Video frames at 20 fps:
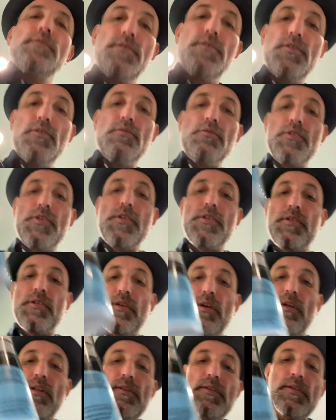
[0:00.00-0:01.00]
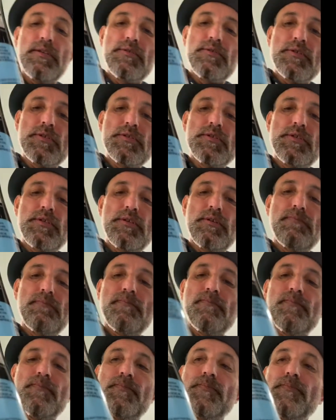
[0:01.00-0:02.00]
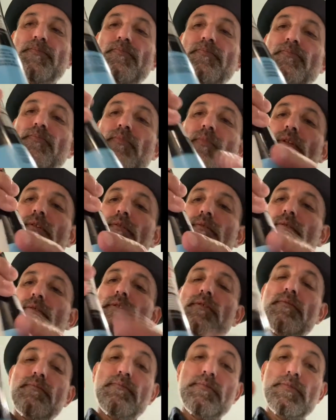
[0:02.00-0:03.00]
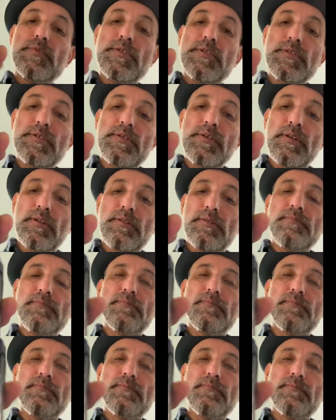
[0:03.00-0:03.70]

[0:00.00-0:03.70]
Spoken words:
sea salt, as you can see, right, sea salt.